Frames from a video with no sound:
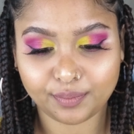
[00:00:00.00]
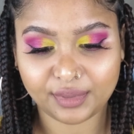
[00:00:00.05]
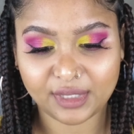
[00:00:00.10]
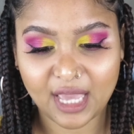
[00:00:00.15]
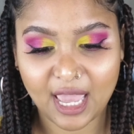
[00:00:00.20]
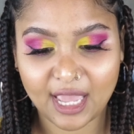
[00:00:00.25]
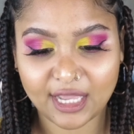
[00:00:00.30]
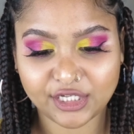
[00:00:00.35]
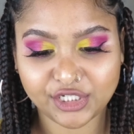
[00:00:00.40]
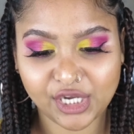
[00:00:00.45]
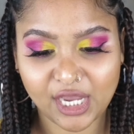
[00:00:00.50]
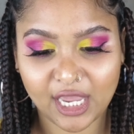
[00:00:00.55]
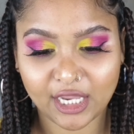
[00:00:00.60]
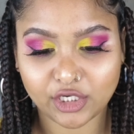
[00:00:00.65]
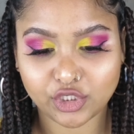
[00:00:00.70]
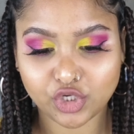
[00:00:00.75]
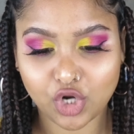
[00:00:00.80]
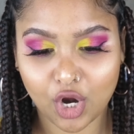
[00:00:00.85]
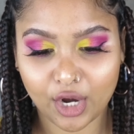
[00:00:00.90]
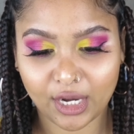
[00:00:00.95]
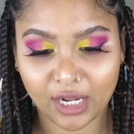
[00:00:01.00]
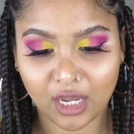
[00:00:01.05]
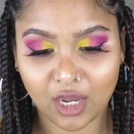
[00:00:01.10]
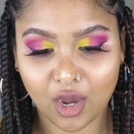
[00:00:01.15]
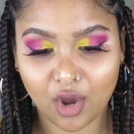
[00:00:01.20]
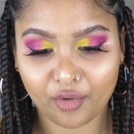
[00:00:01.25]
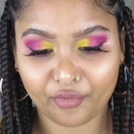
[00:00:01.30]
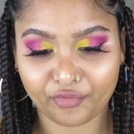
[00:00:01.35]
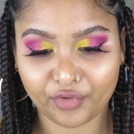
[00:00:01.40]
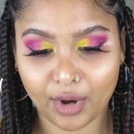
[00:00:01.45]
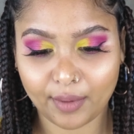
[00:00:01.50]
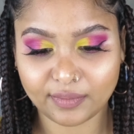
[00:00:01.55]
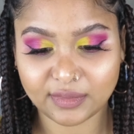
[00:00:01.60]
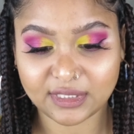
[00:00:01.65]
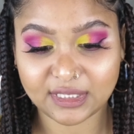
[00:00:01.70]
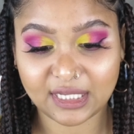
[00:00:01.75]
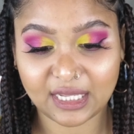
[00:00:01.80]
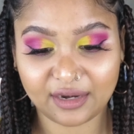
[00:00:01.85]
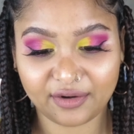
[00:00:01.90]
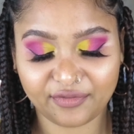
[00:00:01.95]
BHA tonic from
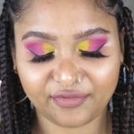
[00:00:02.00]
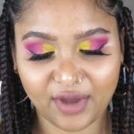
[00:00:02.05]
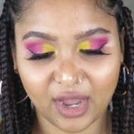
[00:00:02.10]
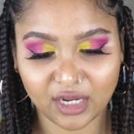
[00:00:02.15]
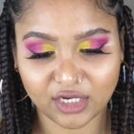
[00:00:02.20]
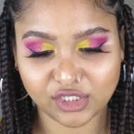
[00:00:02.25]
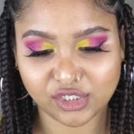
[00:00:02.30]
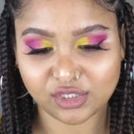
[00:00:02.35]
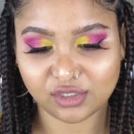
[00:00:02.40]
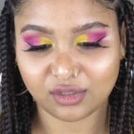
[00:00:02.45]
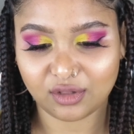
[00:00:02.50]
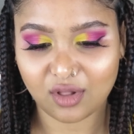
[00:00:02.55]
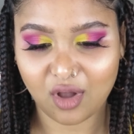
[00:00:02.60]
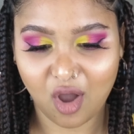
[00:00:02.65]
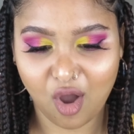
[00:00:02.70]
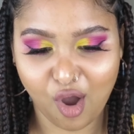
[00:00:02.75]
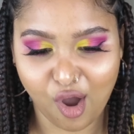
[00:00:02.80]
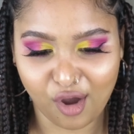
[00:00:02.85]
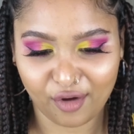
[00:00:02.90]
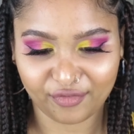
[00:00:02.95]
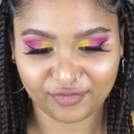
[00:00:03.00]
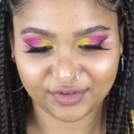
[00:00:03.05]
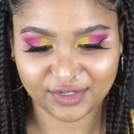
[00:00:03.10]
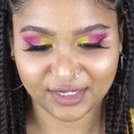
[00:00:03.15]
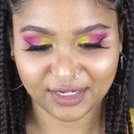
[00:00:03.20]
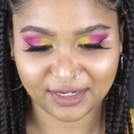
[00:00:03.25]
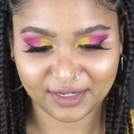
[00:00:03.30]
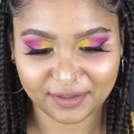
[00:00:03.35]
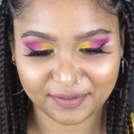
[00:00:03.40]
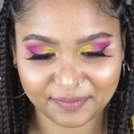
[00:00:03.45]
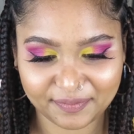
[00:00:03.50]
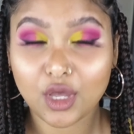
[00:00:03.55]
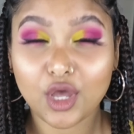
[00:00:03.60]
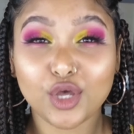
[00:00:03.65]
Skin Functional after?